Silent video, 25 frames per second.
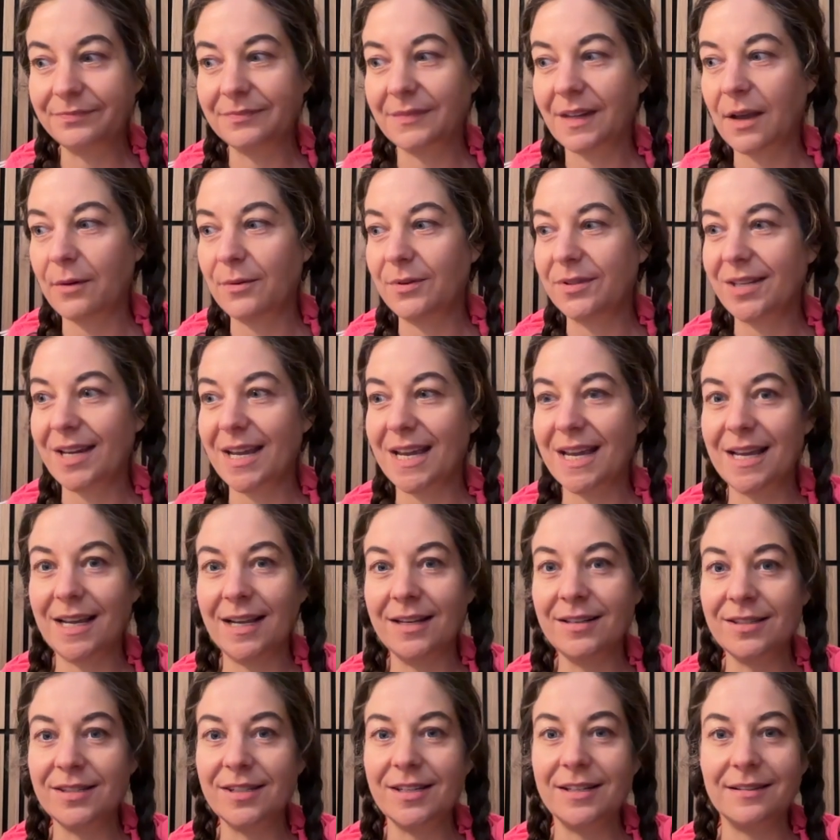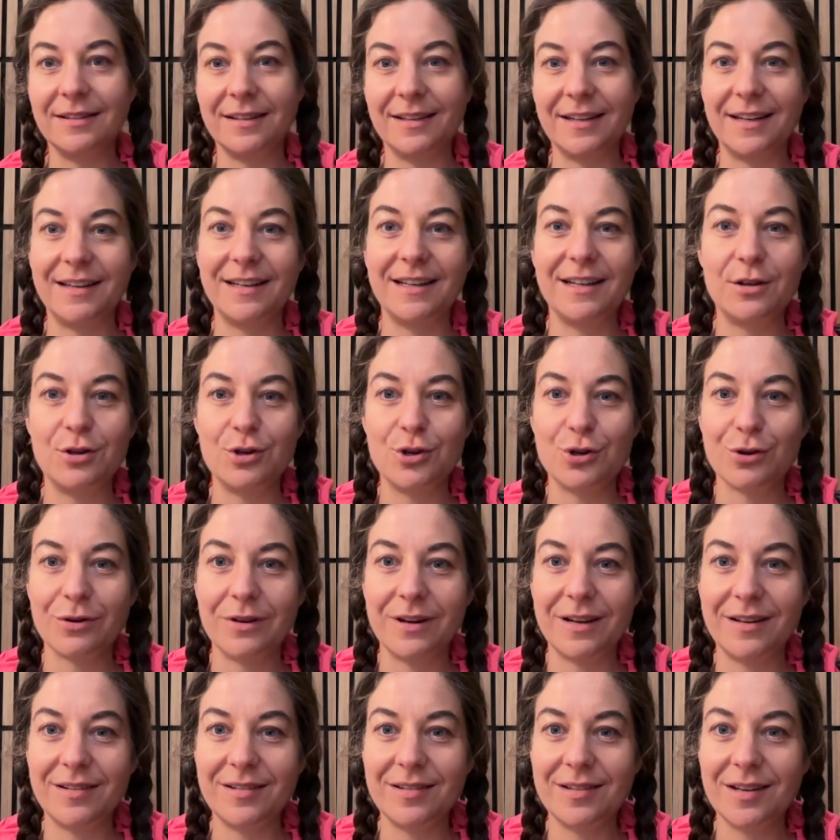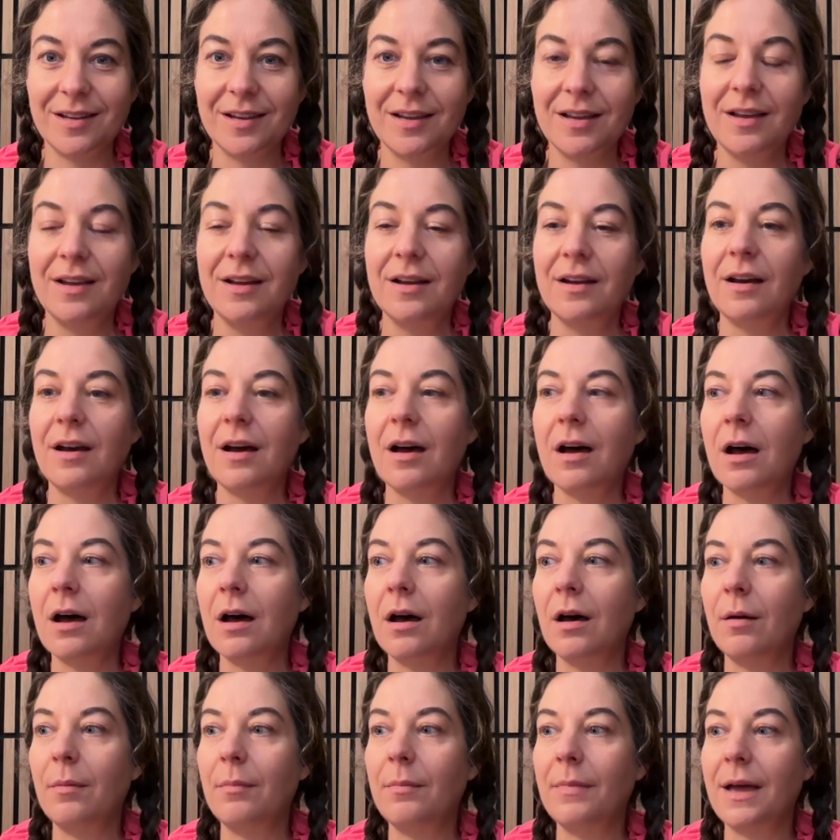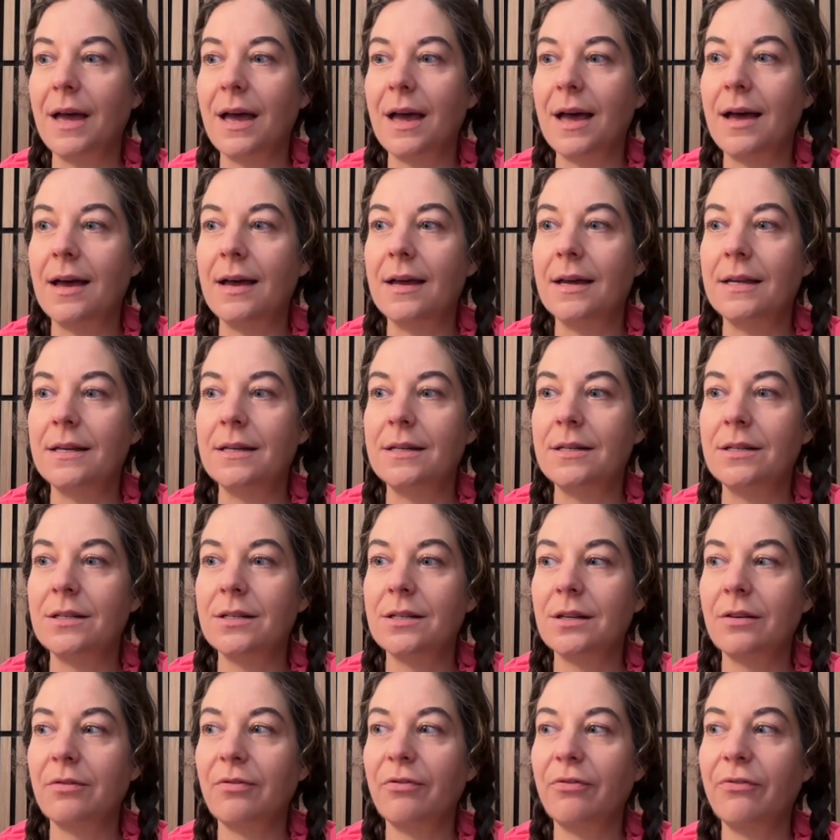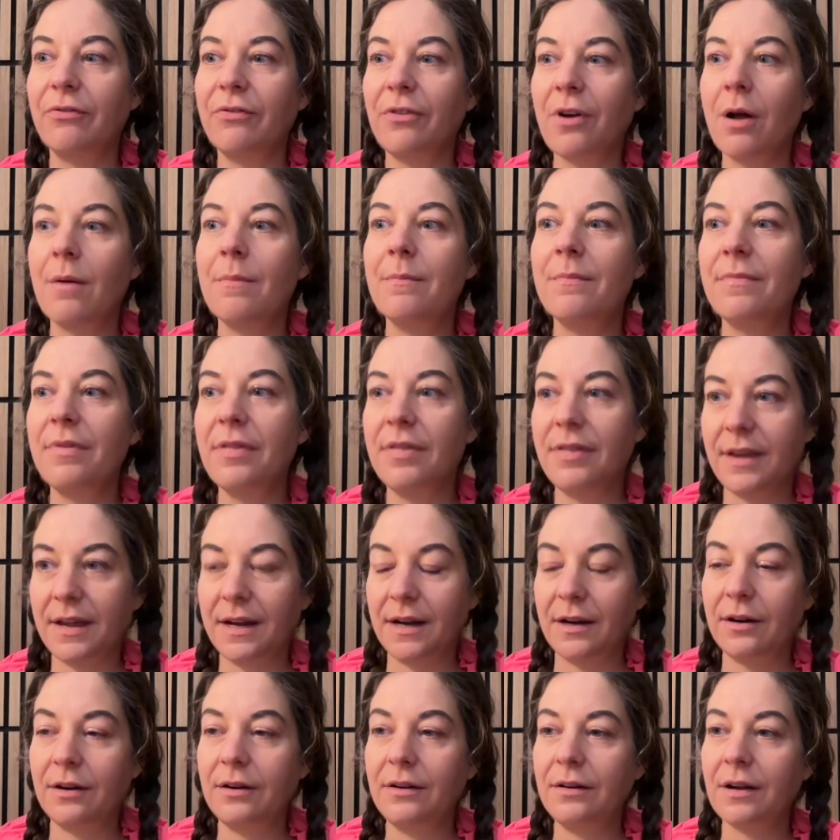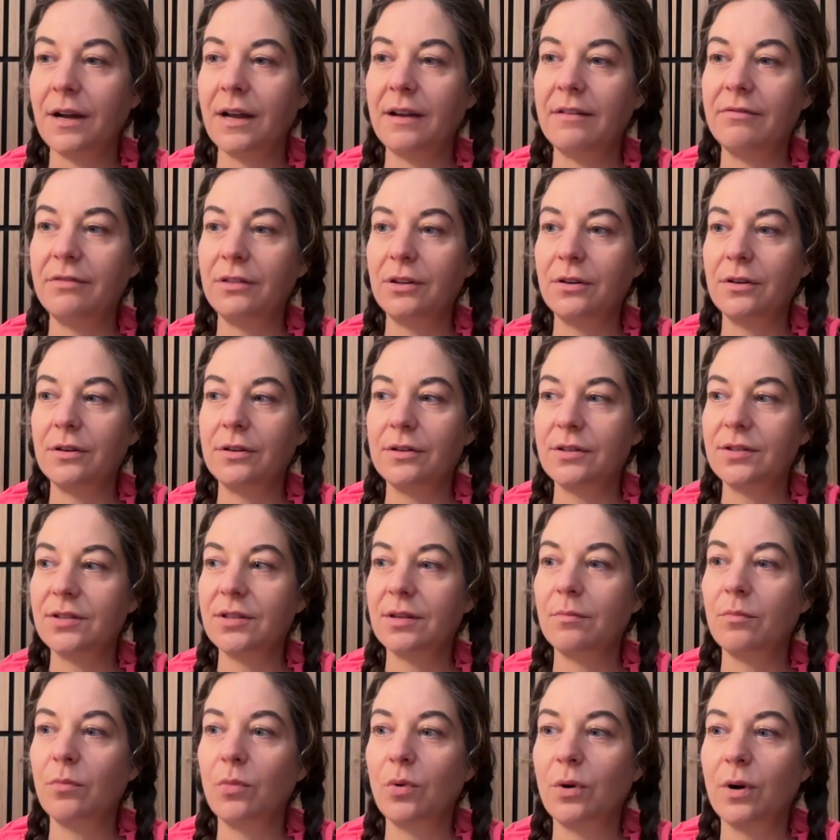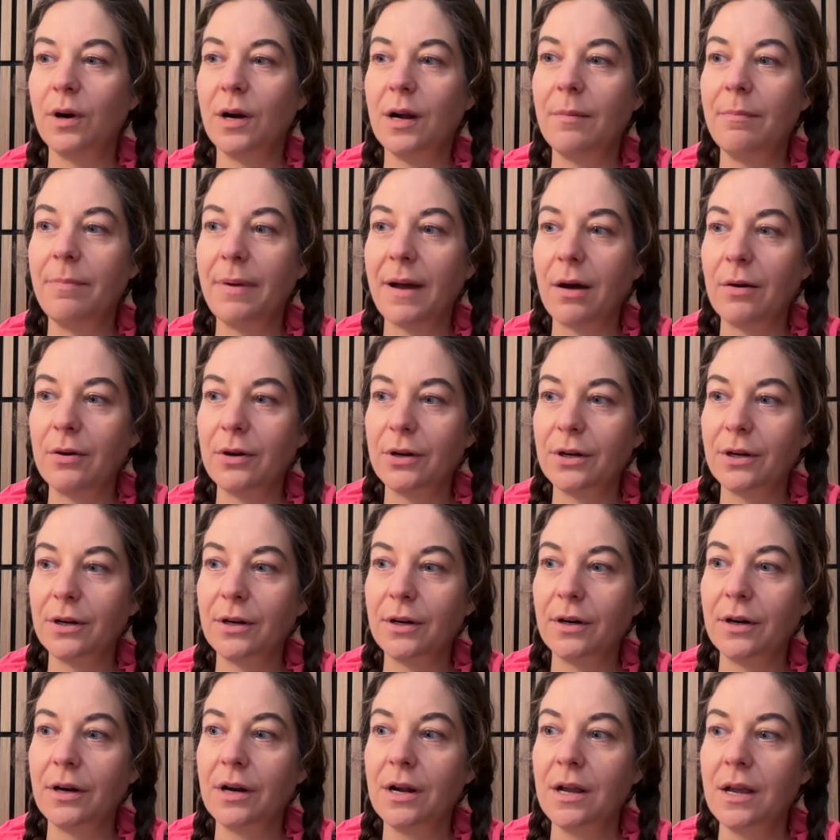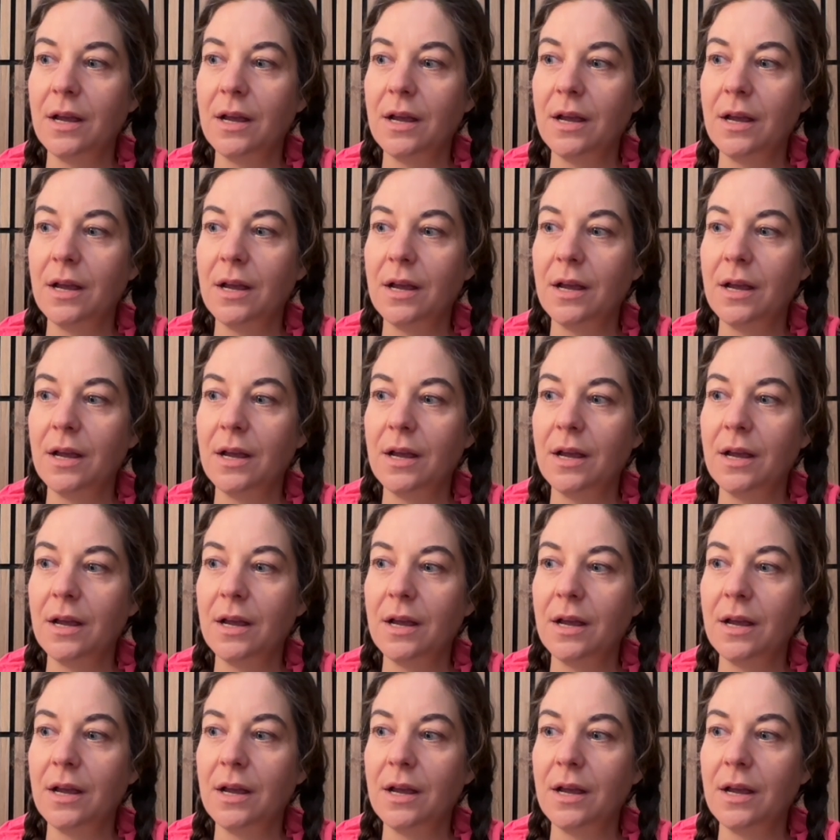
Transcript: I was instantly intrigued. And from there, I've learned some more about her.